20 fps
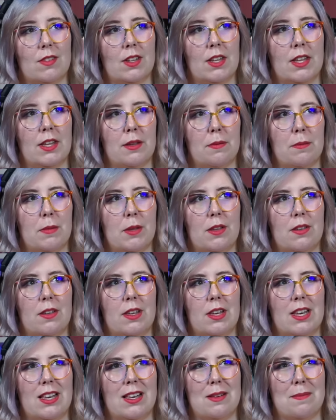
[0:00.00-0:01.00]

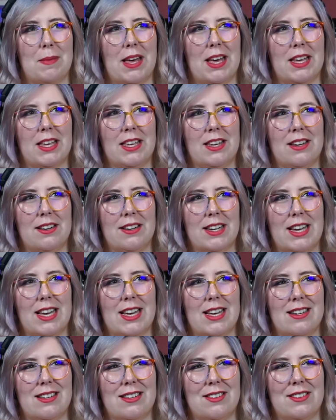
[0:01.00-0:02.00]
Yeah, back here
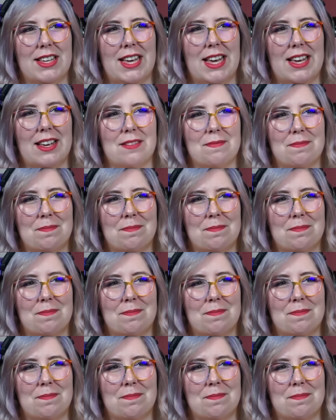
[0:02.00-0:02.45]
again. Okay.